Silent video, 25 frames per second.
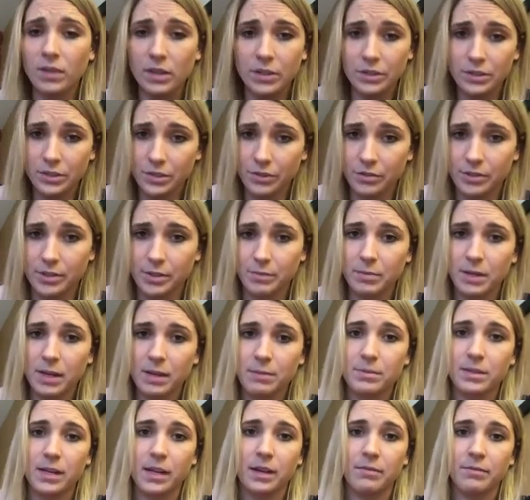So
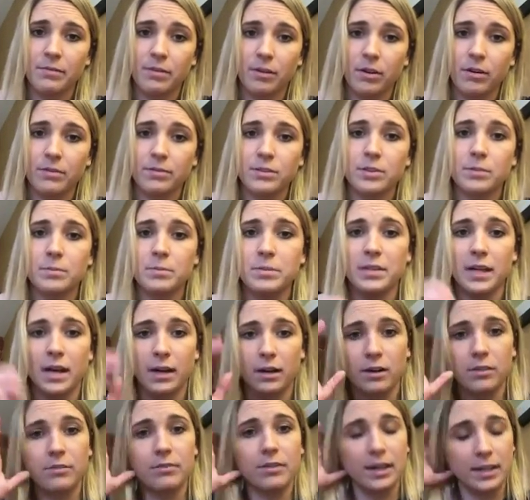sometimes that involves some
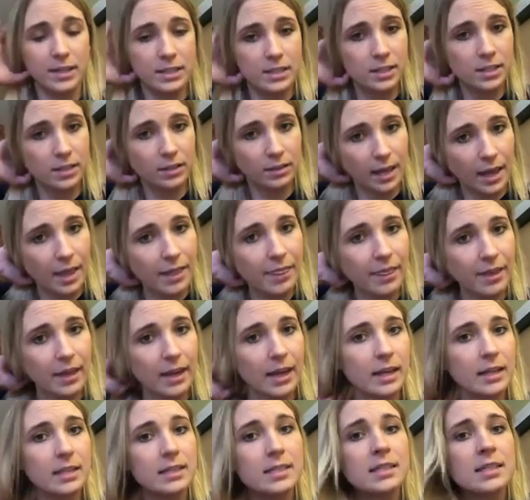sacrifice to let
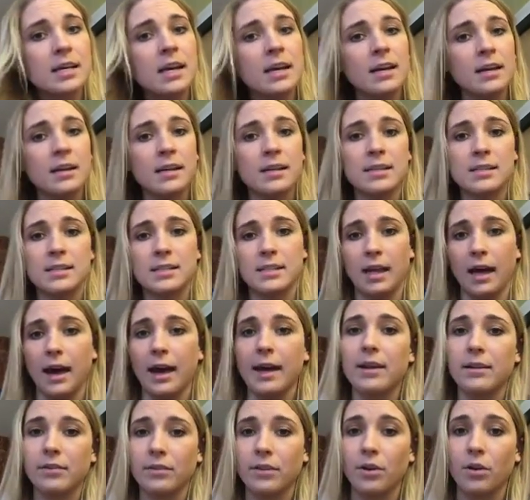things
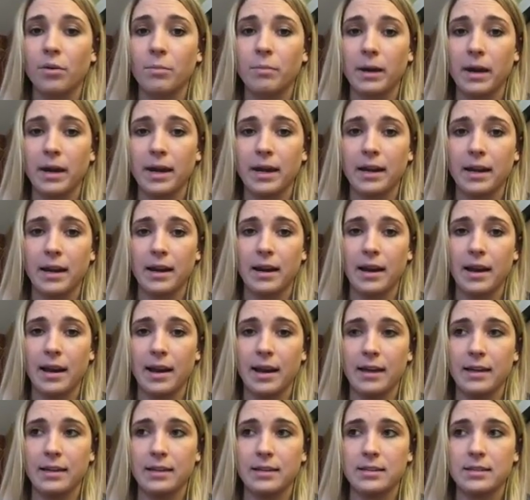slide a little bit,
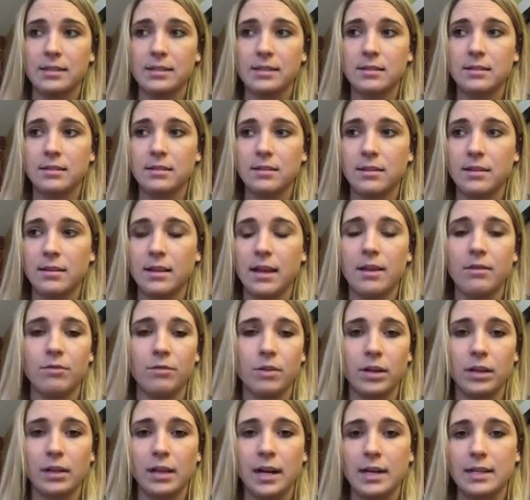and then
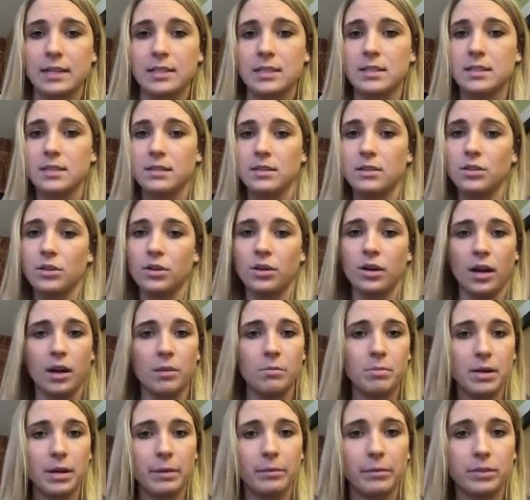realize you're going to
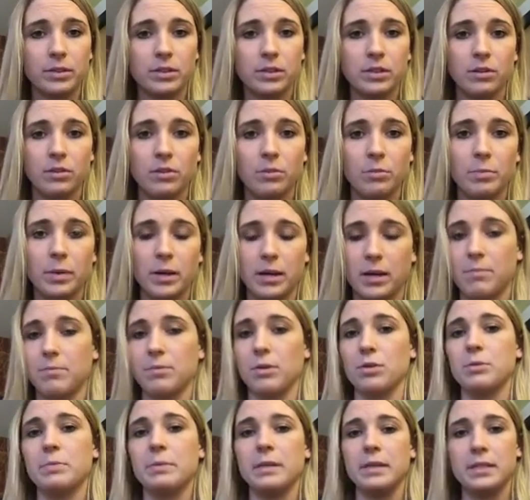be able to pick up
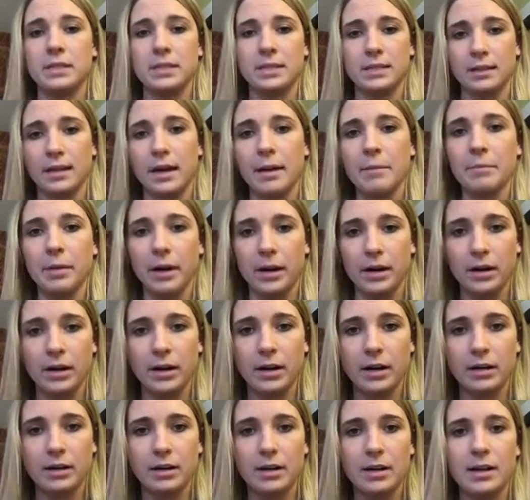those pieces a lot
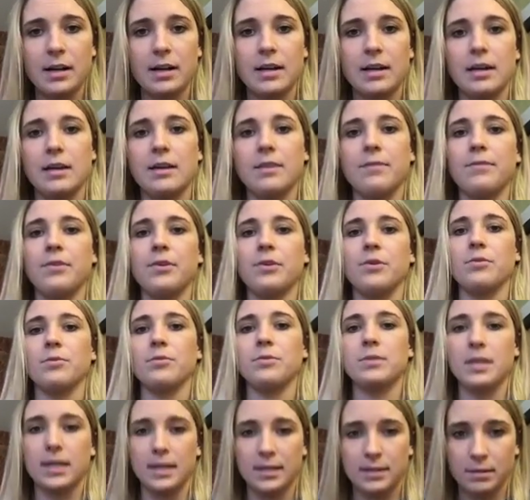better if you
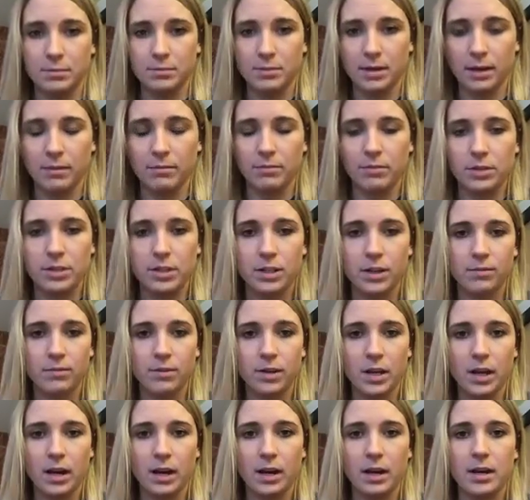take some time for
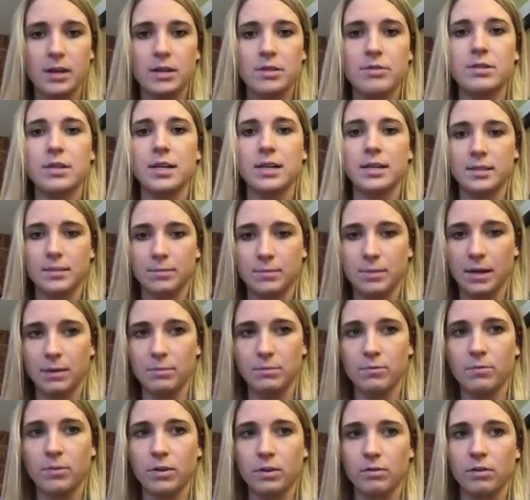self-care and you take some time
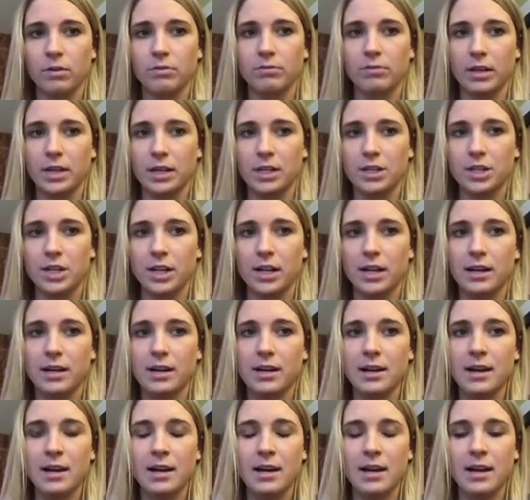for reflection.
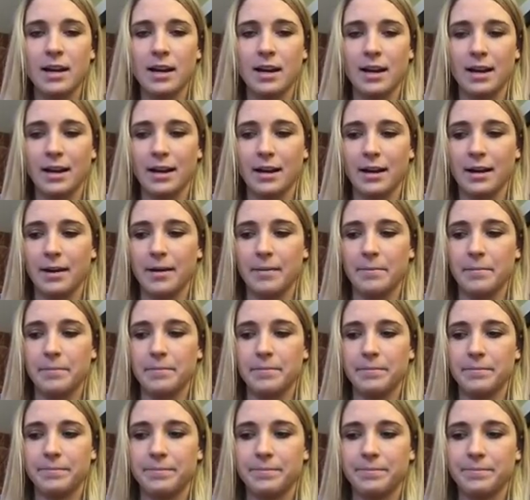
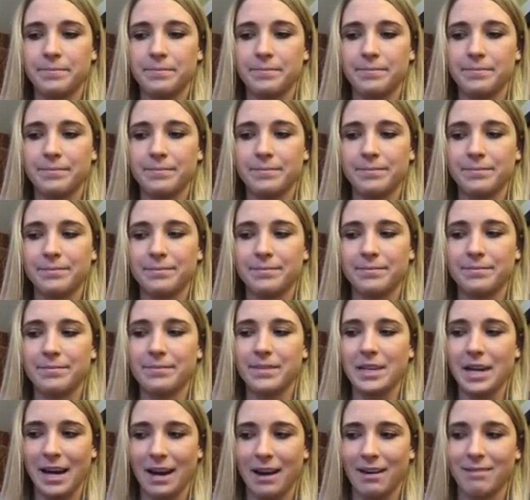
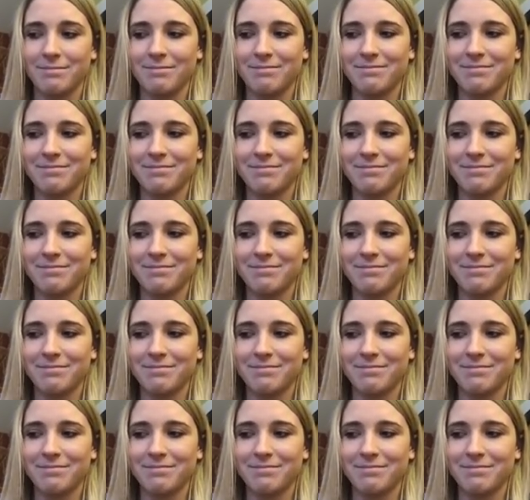Yeah.